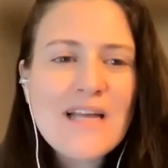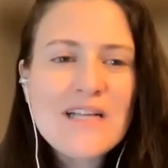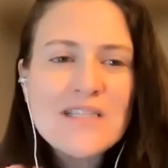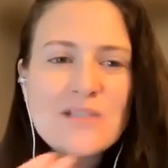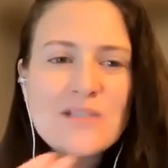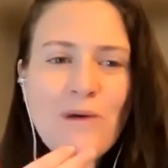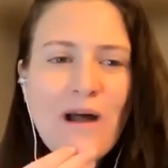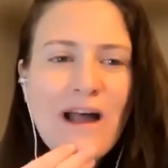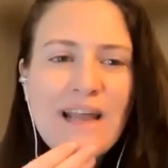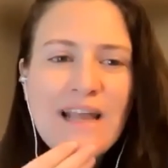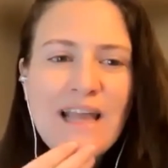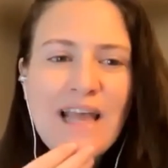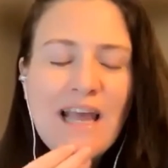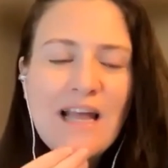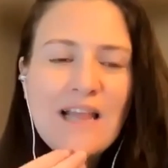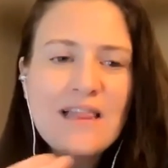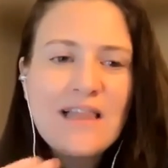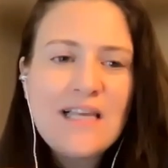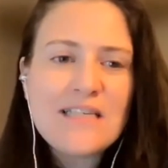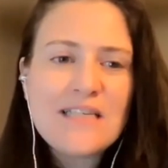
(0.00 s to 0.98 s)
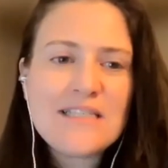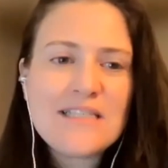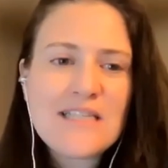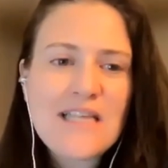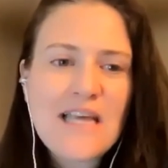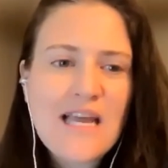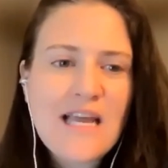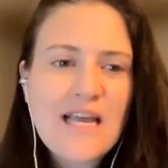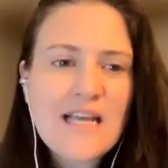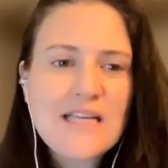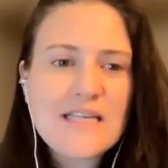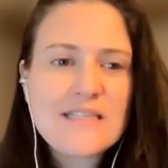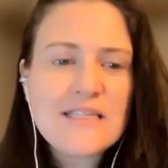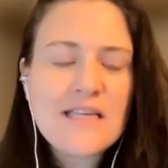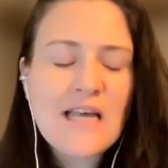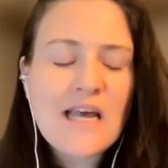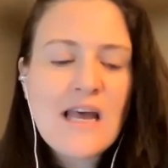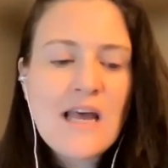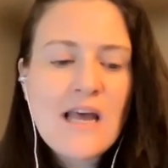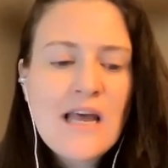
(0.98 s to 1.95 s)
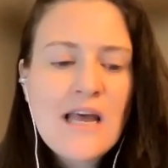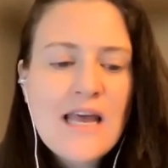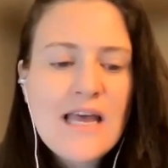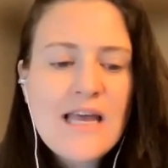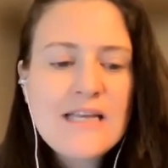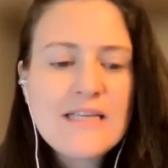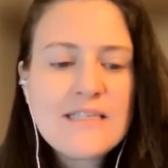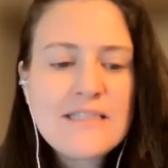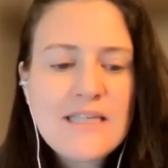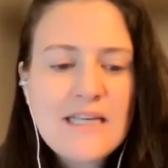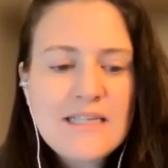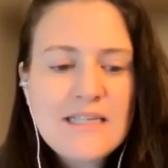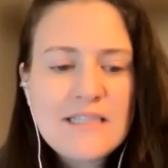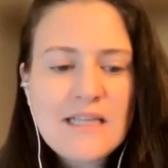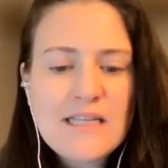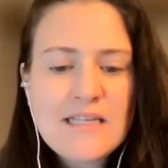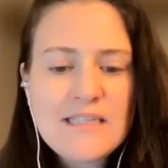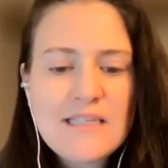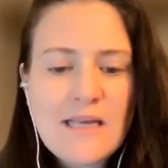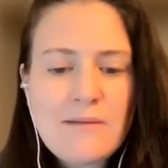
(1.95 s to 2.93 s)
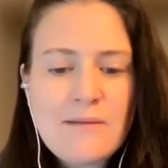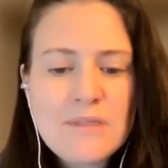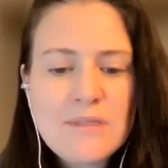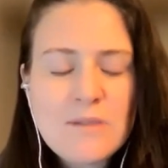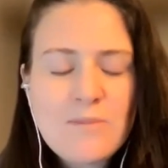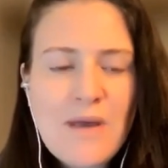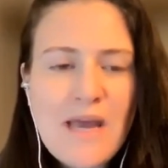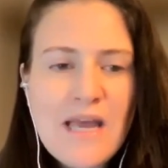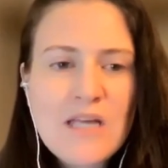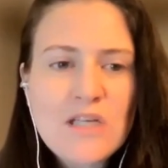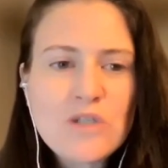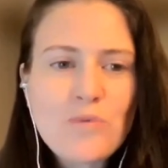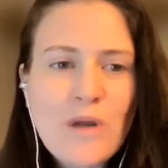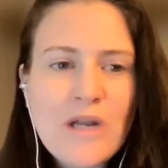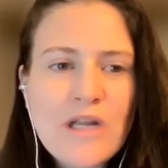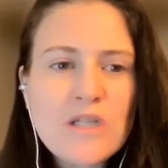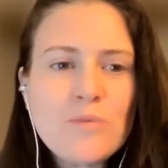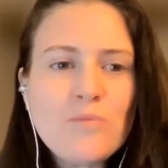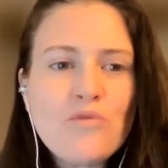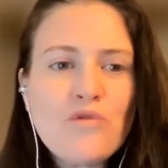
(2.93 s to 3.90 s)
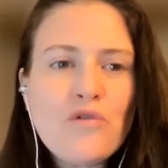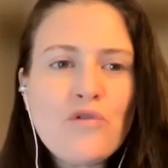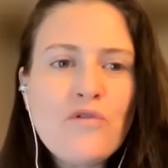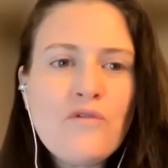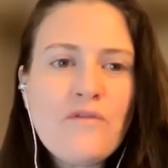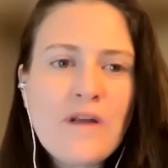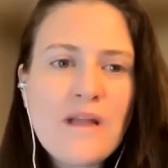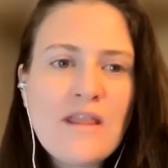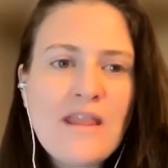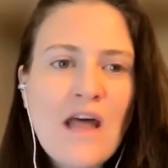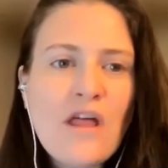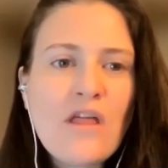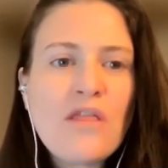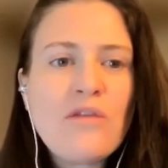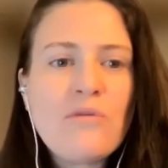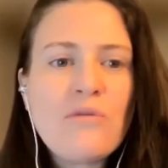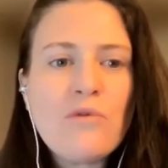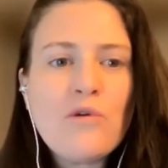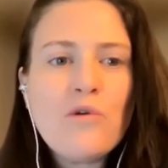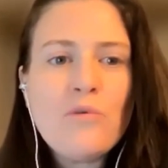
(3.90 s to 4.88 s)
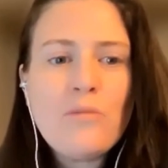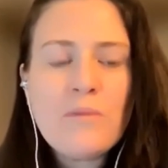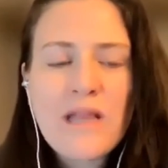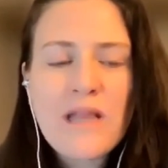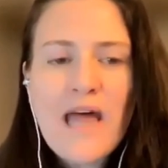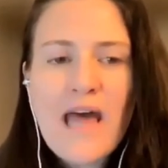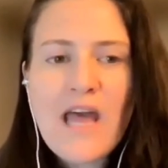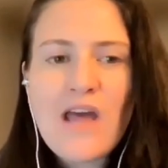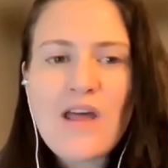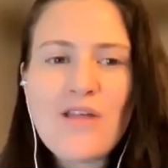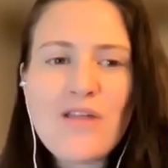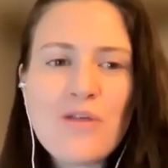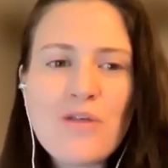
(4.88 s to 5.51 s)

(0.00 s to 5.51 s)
It's why can't these things exist in the same space when it's proven that through play,